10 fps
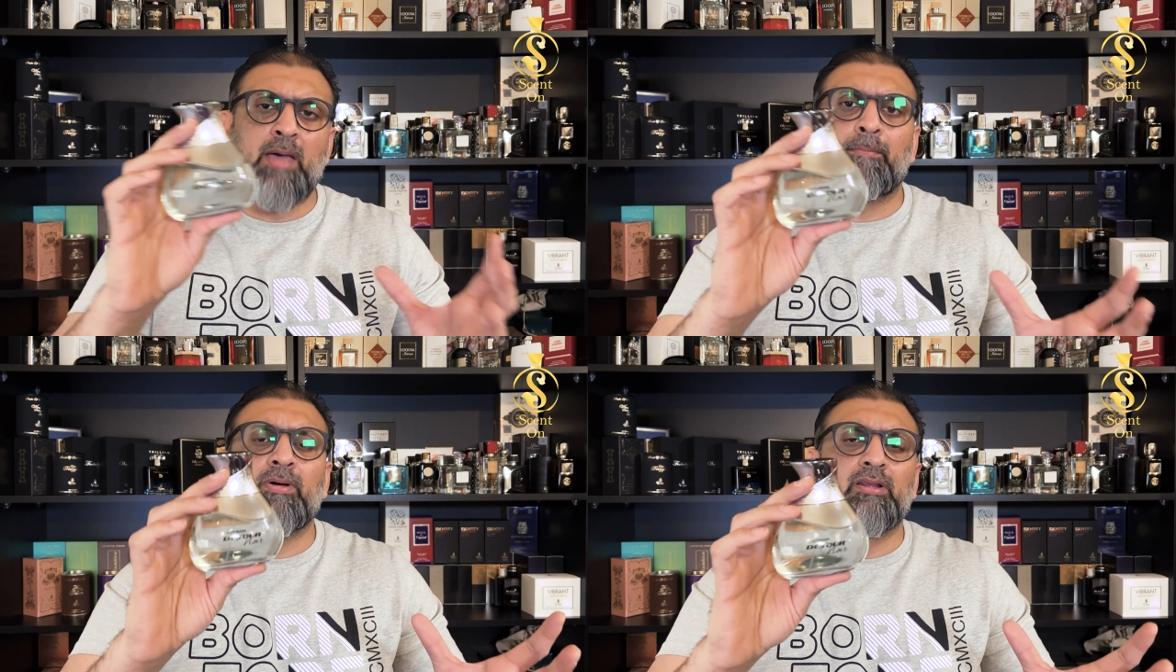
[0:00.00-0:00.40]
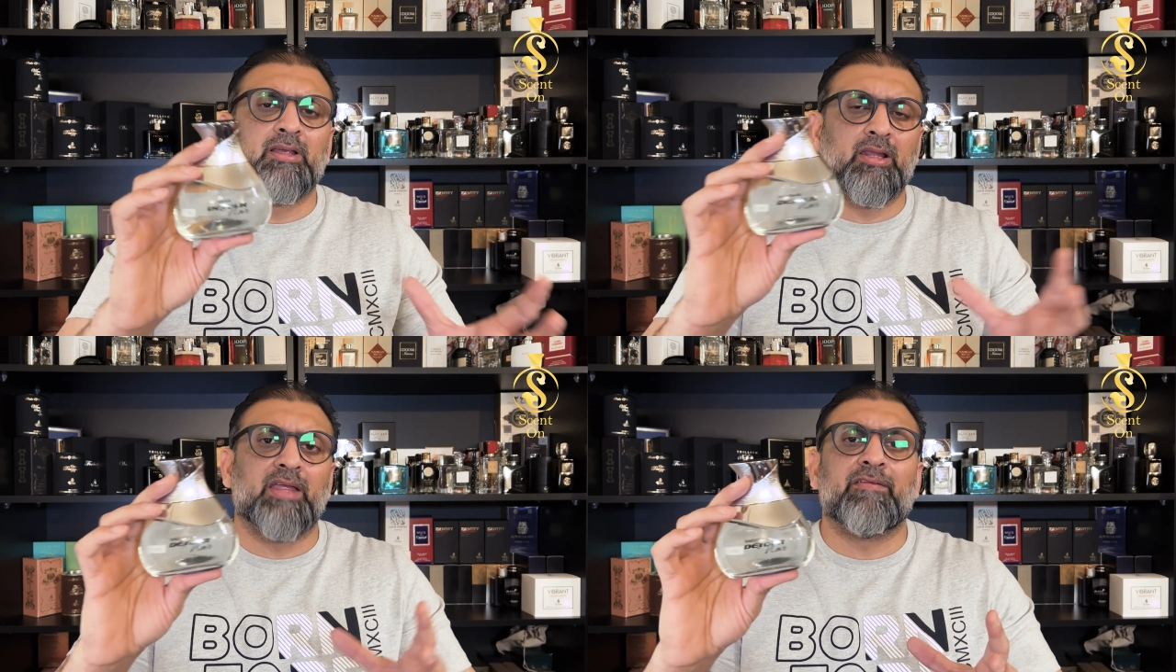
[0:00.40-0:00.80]
apple,
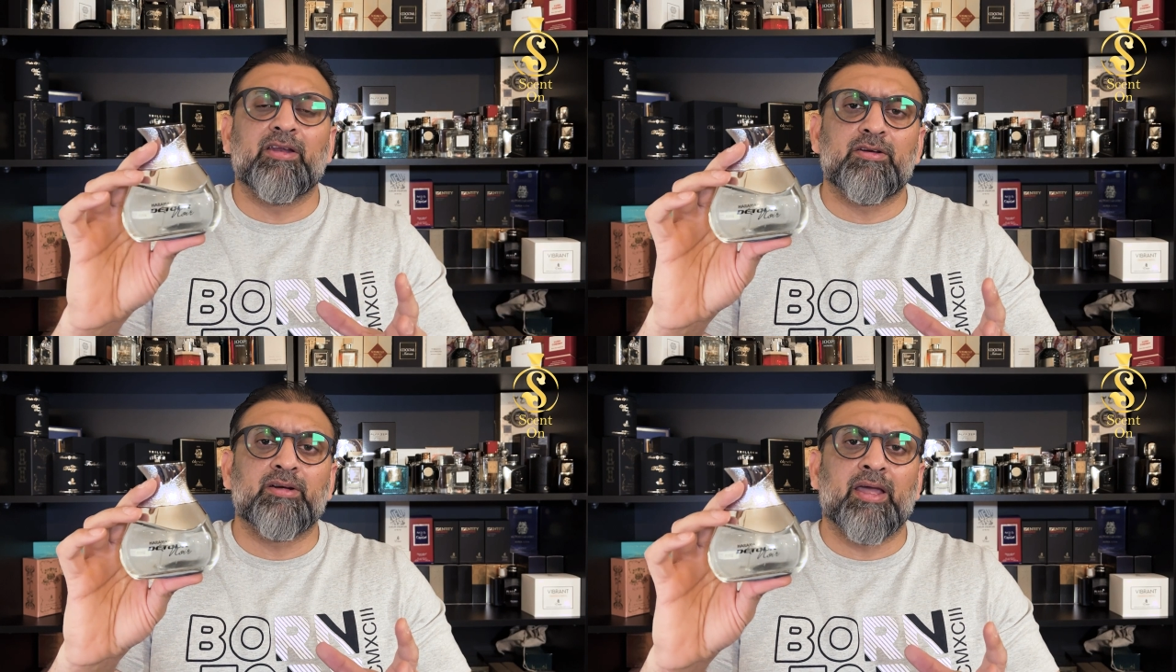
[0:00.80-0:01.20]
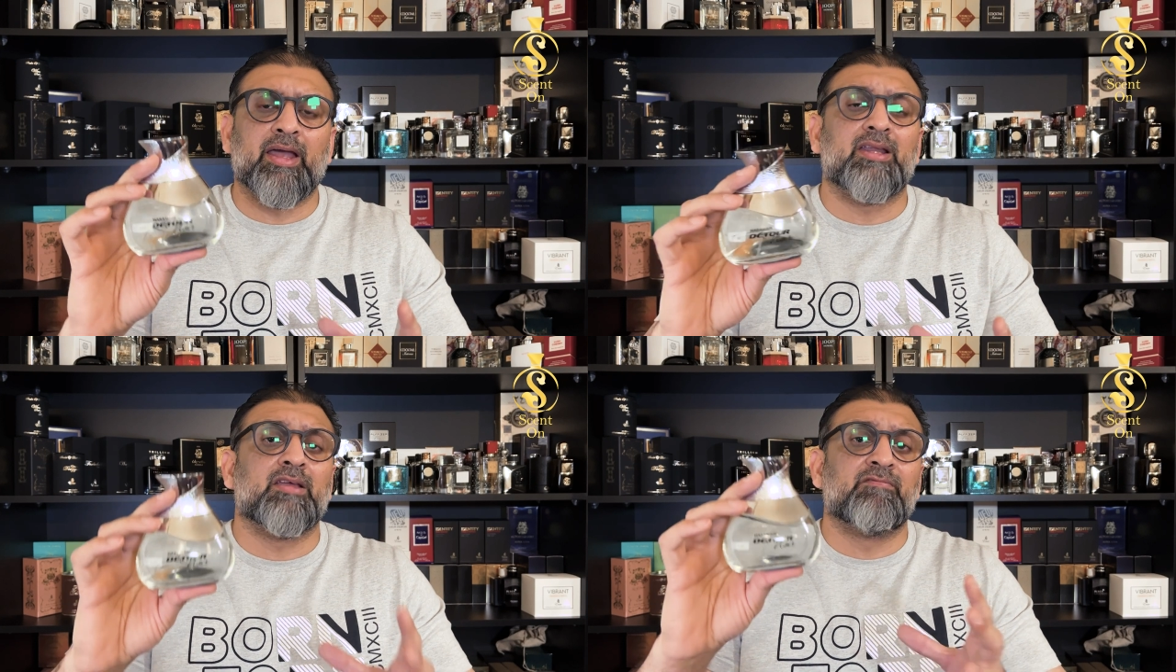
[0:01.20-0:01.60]
lavender
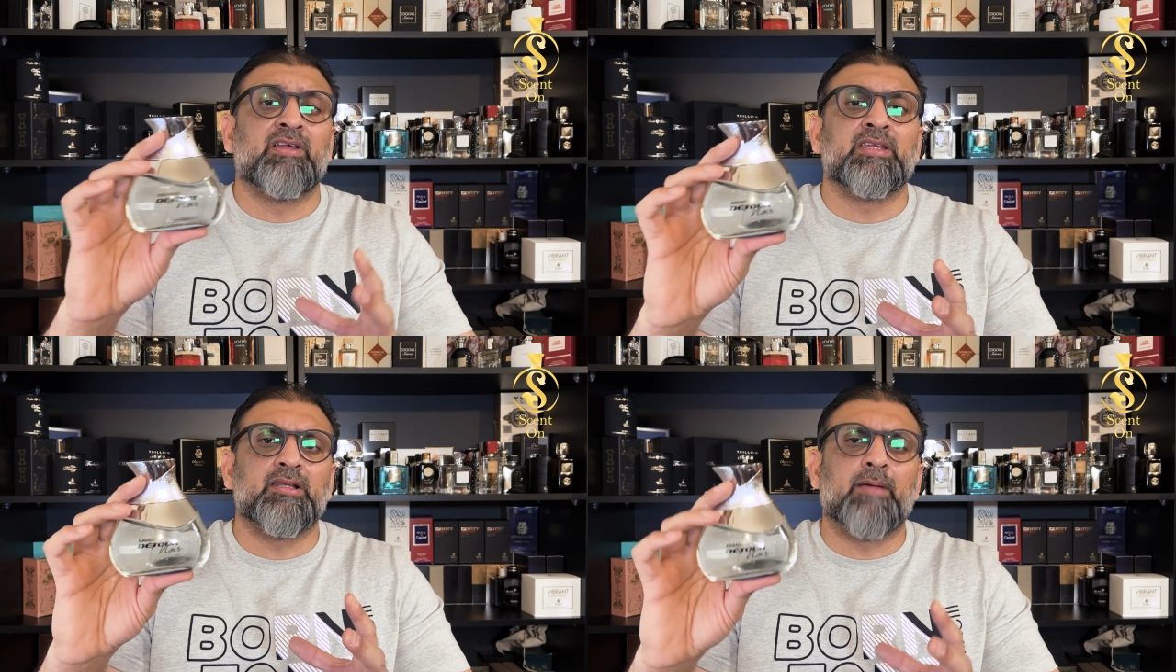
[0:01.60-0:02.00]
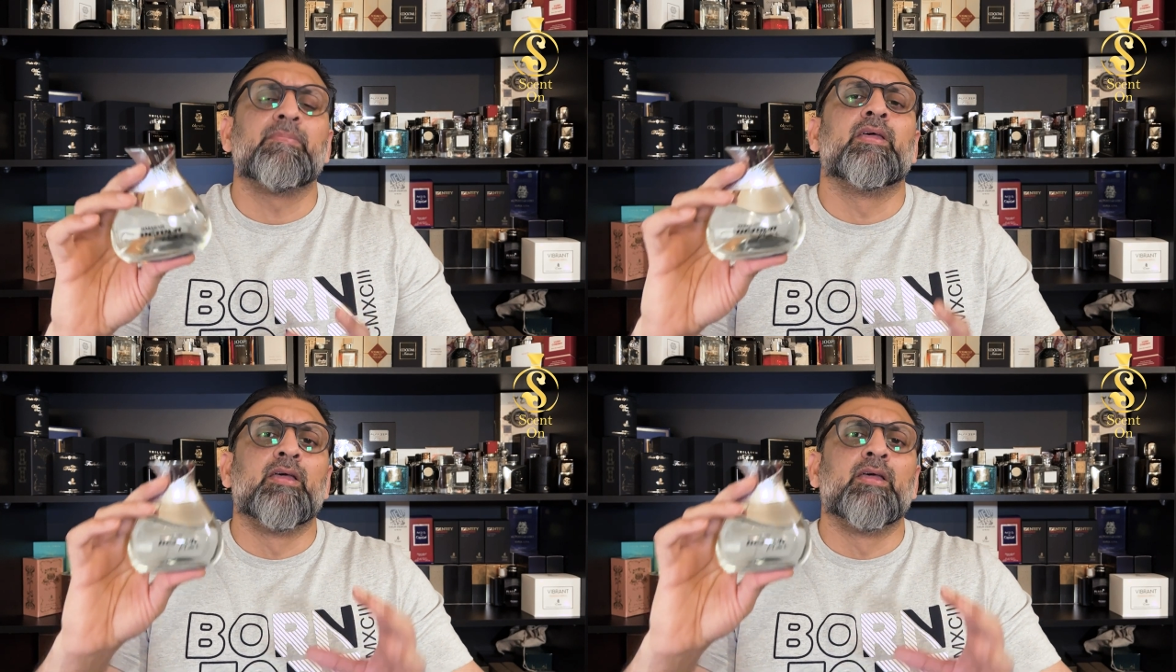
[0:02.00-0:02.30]
and vanilla.